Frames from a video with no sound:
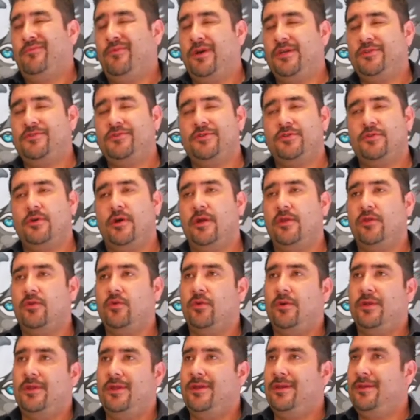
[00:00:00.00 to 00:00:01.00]
once you start
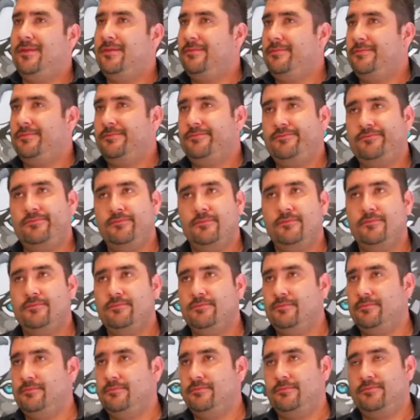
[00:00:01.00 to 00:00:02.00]
doing it,
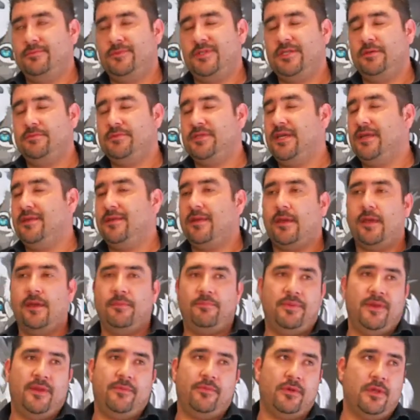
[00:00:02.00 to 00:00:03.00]
sometimes I
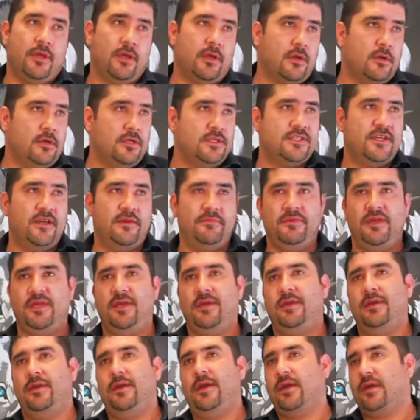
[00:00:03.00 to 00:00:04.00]
get people that curse at
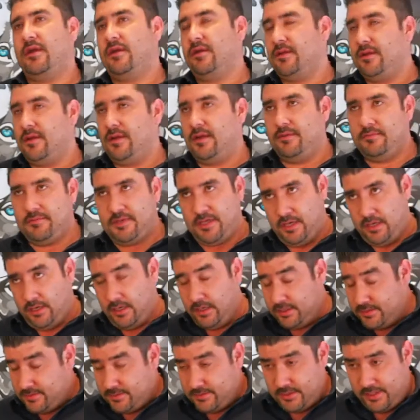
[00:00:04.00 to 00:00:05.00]
me, hang
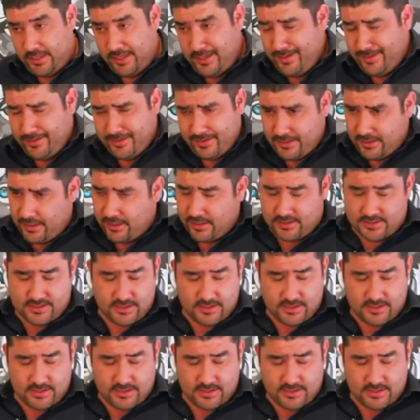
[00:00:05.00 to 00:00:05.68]
the